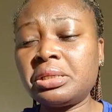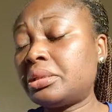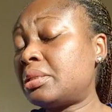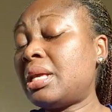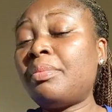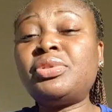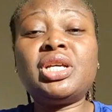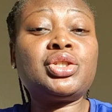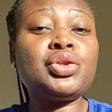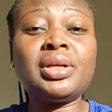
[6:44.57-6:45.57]
Some
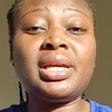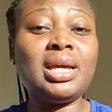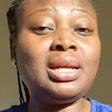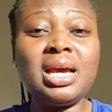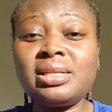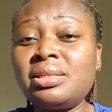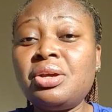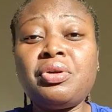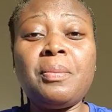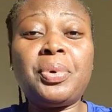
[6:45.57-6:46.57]
just don't care less. They're
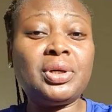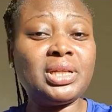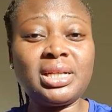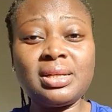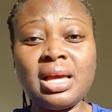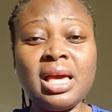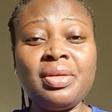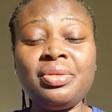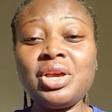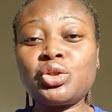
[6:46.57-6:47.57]
not bothered.
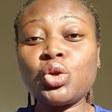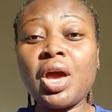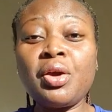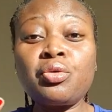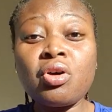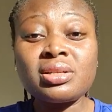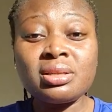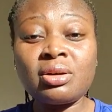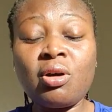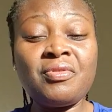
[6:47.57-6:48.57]
They're so engrossed in
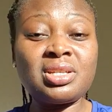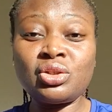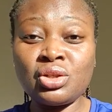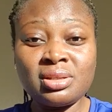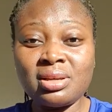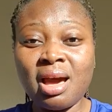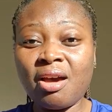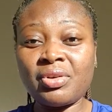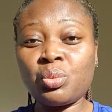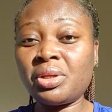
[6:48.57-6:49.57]
the conversations they're
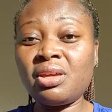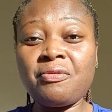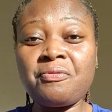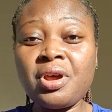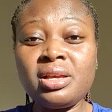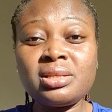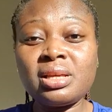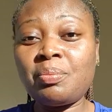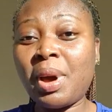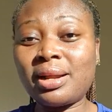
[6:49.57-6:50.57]
having with their friends
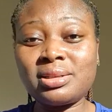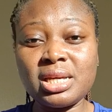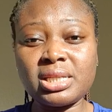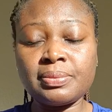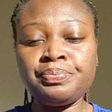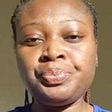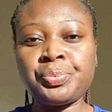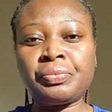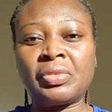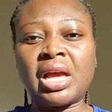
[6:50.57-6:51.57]
and partners.
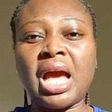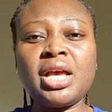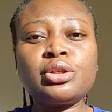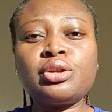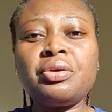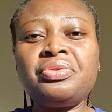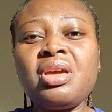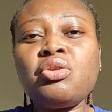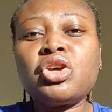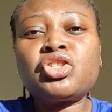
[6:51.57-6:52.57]
And so they're
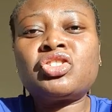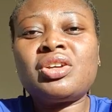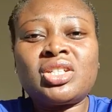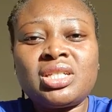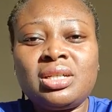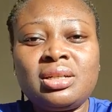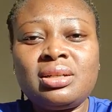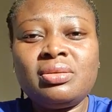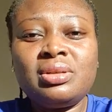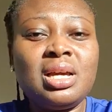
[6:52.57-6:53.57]
not stretching
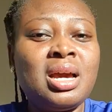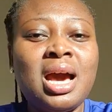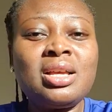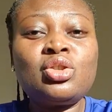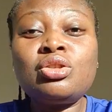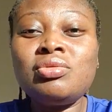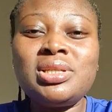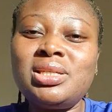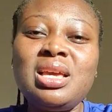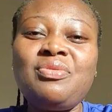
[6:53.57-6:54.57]
their hands to
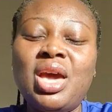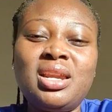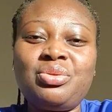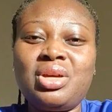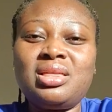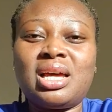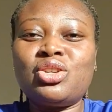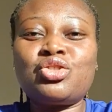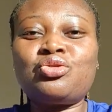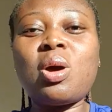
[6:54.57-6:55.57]
receive anything that
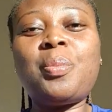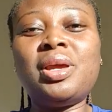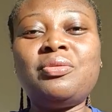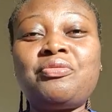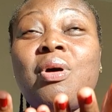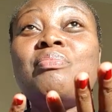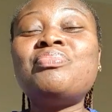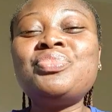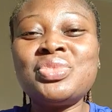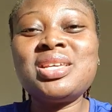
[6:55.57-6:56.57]
is dropping from
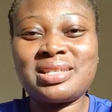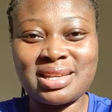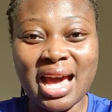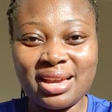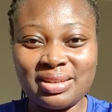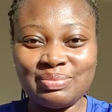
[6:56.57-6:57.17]
the sky.